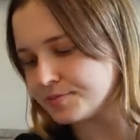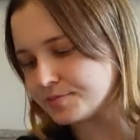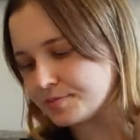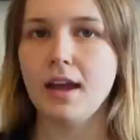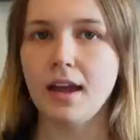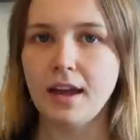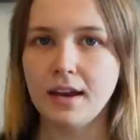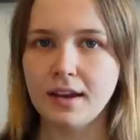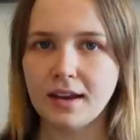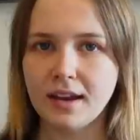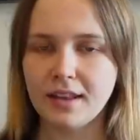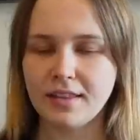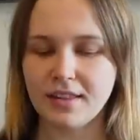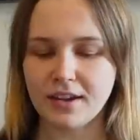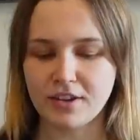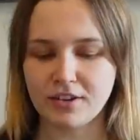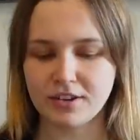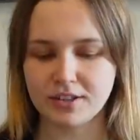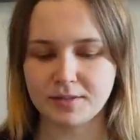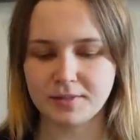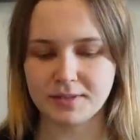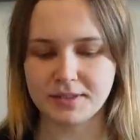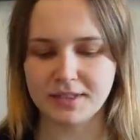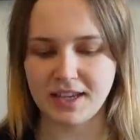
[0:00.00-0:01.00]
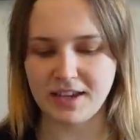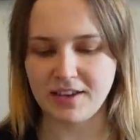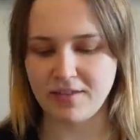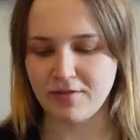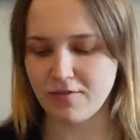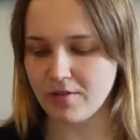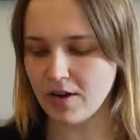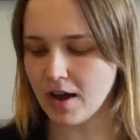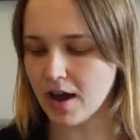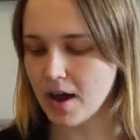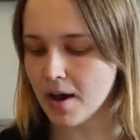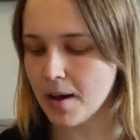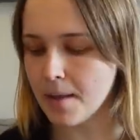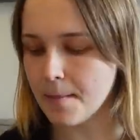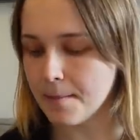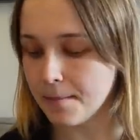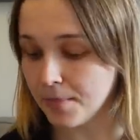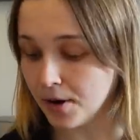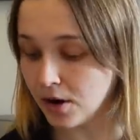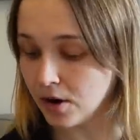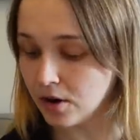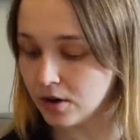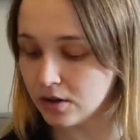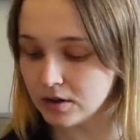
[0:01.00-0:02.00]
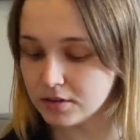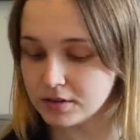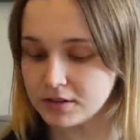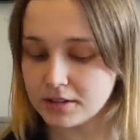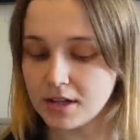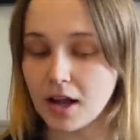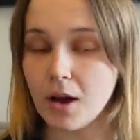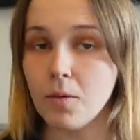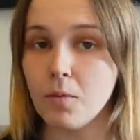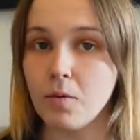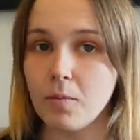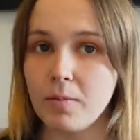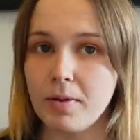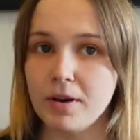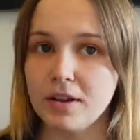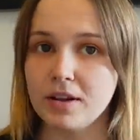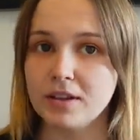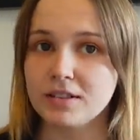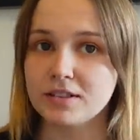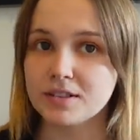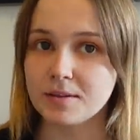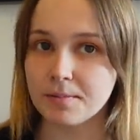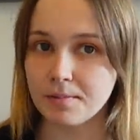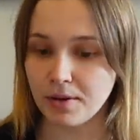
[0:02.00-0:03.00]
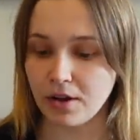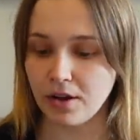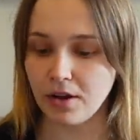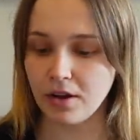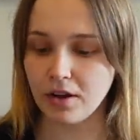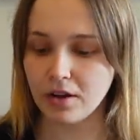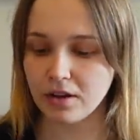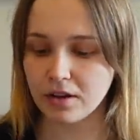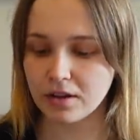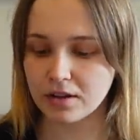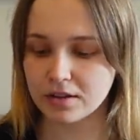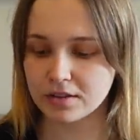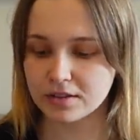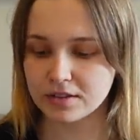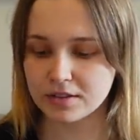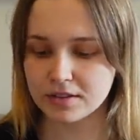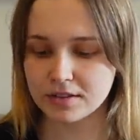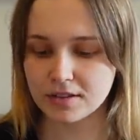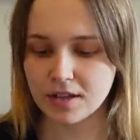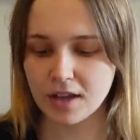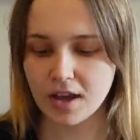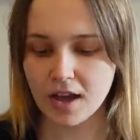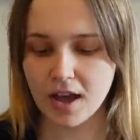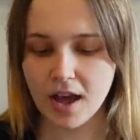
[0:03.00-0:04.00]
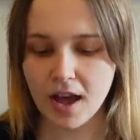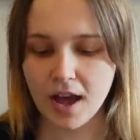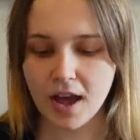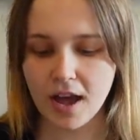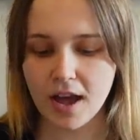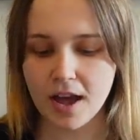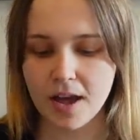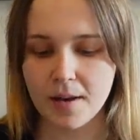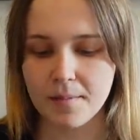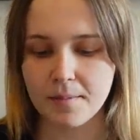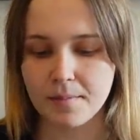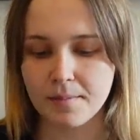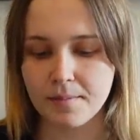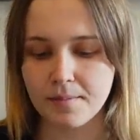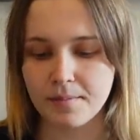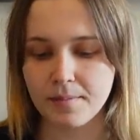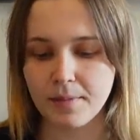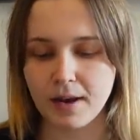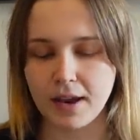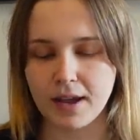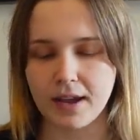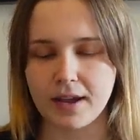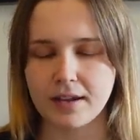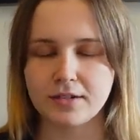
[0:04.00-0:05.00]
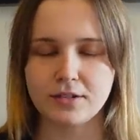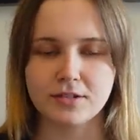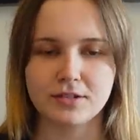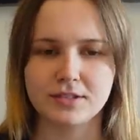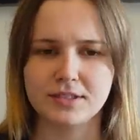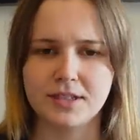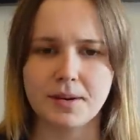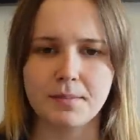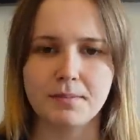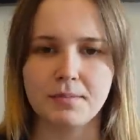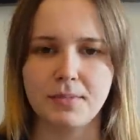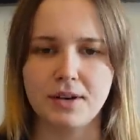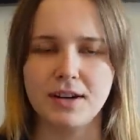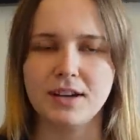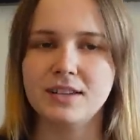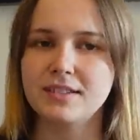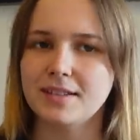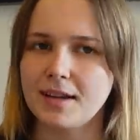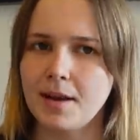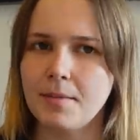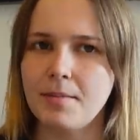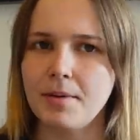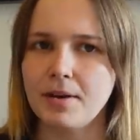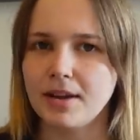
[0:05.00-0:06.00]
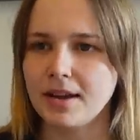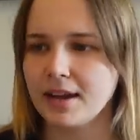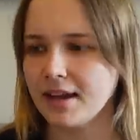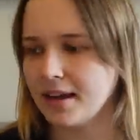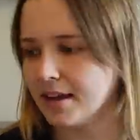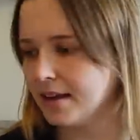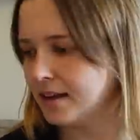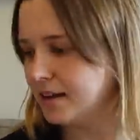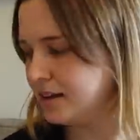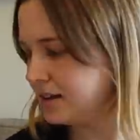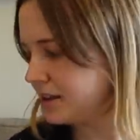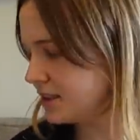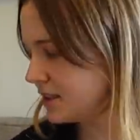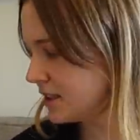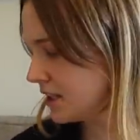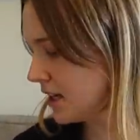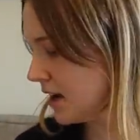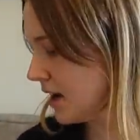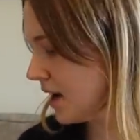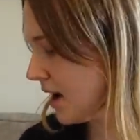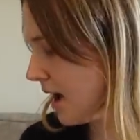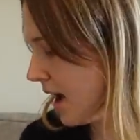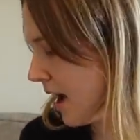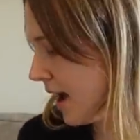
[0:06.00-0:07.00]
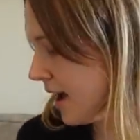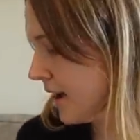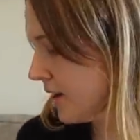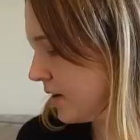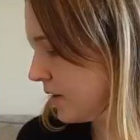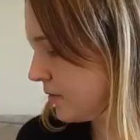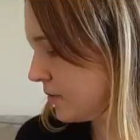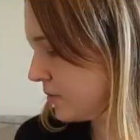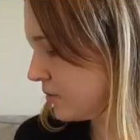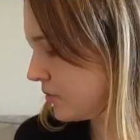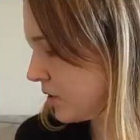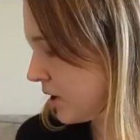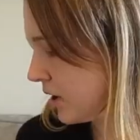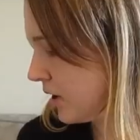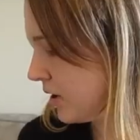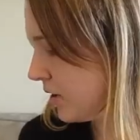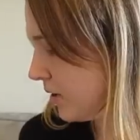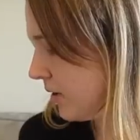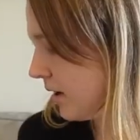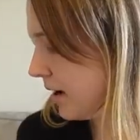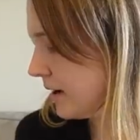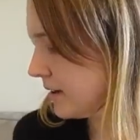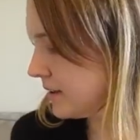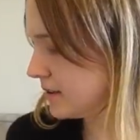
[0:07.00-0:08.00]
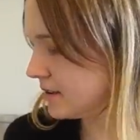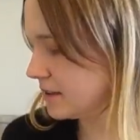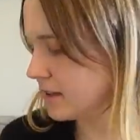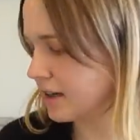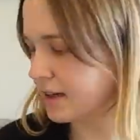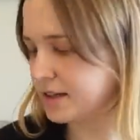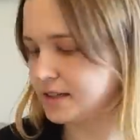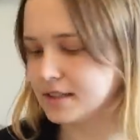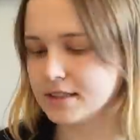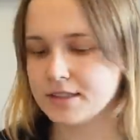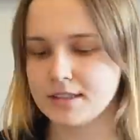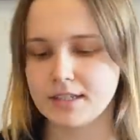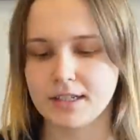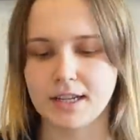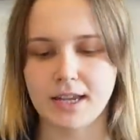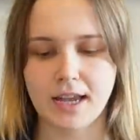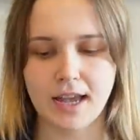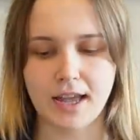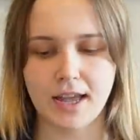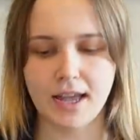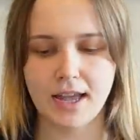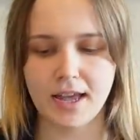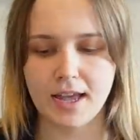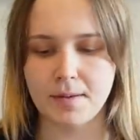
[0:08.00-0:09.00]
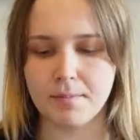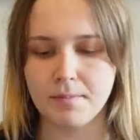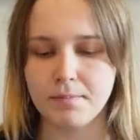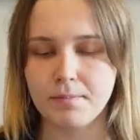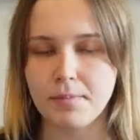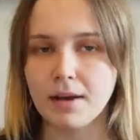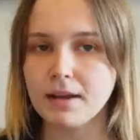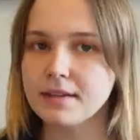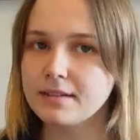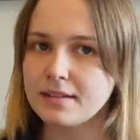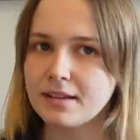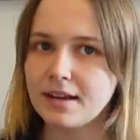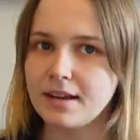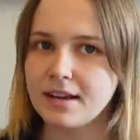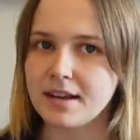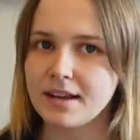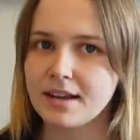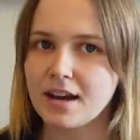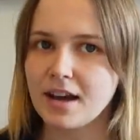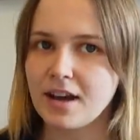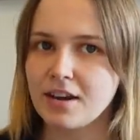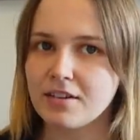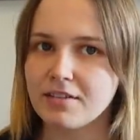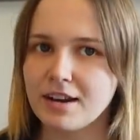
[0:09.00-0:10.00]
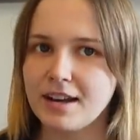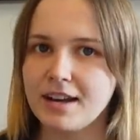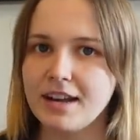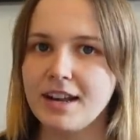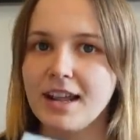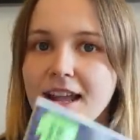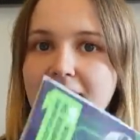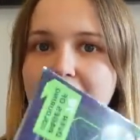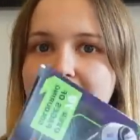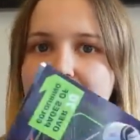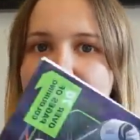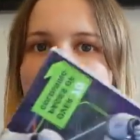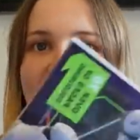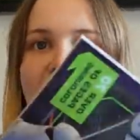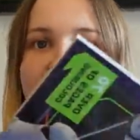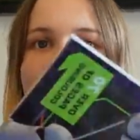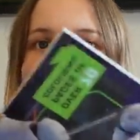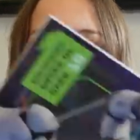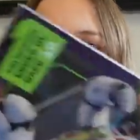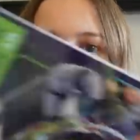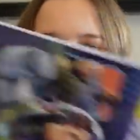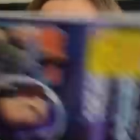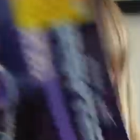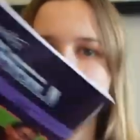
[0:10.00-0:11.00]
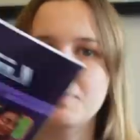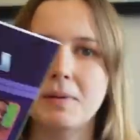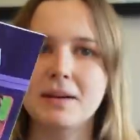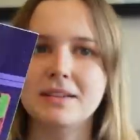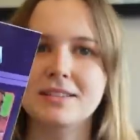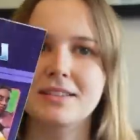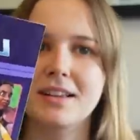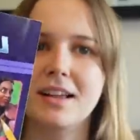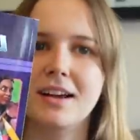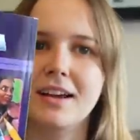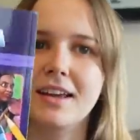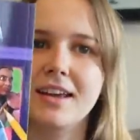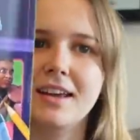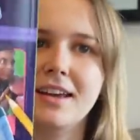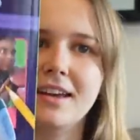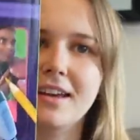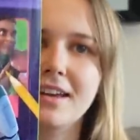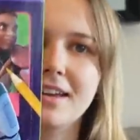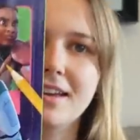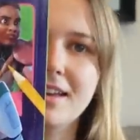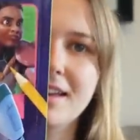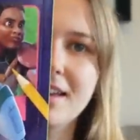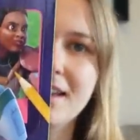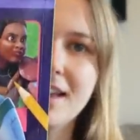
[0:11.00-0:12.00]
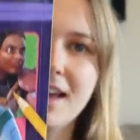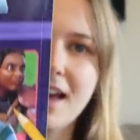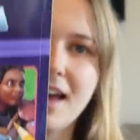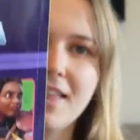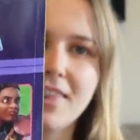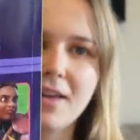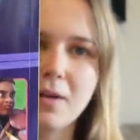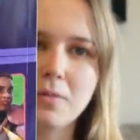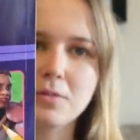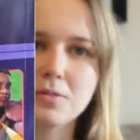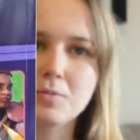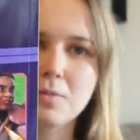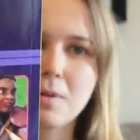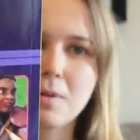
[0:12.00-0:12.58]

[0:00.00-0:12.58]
In the Christmas Eve box, I would put some books. Like, not some books, a book each. And Roo, I decided to get him Buzz Lightyear colouring. He loves Buzz Lightyear. That was